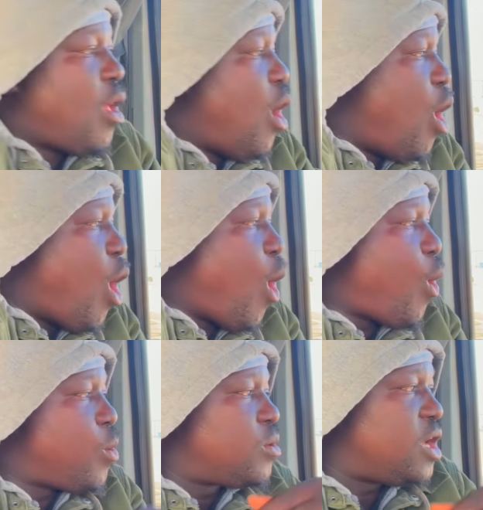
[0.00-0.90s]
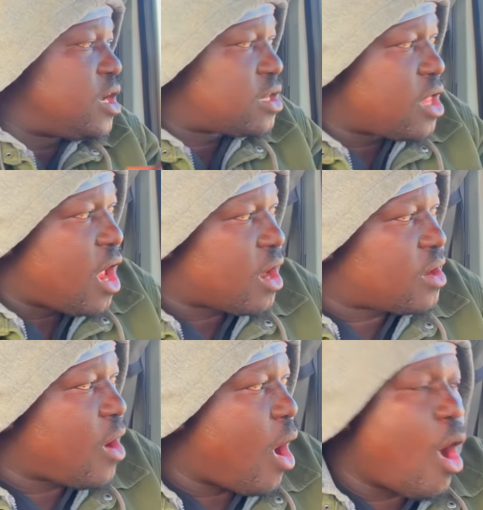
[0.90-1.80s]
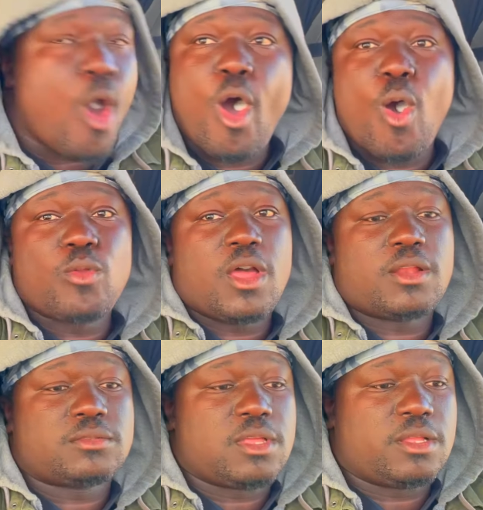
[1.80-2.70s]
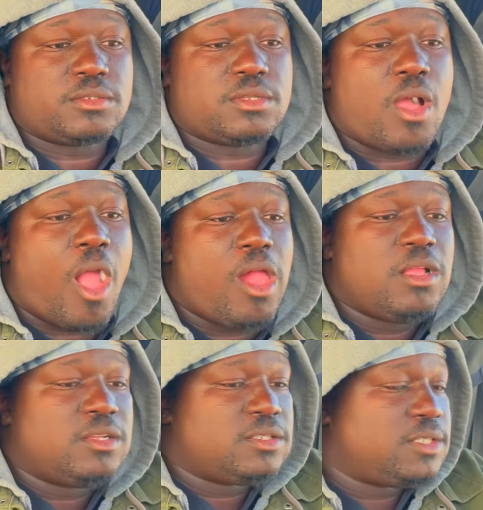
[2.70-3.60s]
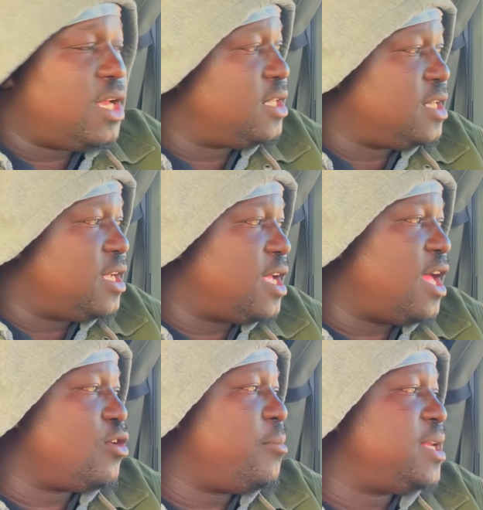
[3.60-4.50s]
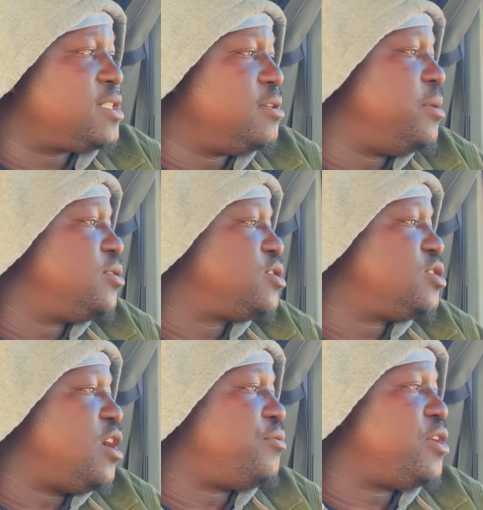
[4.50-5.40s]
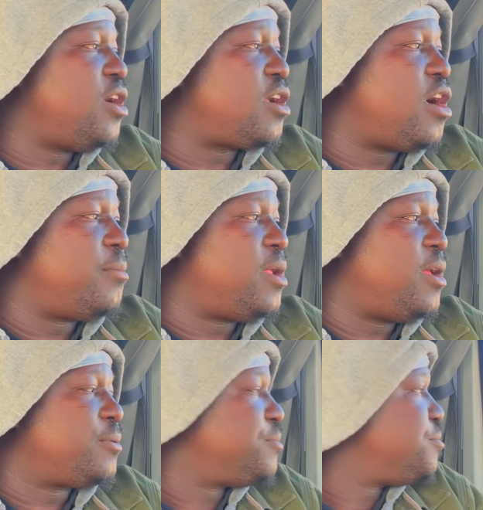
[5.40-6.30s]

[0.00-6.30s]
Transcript: A whole lot of things. A whole lot of things. Yeah. I know my seatbelt is off. Y'all calm down.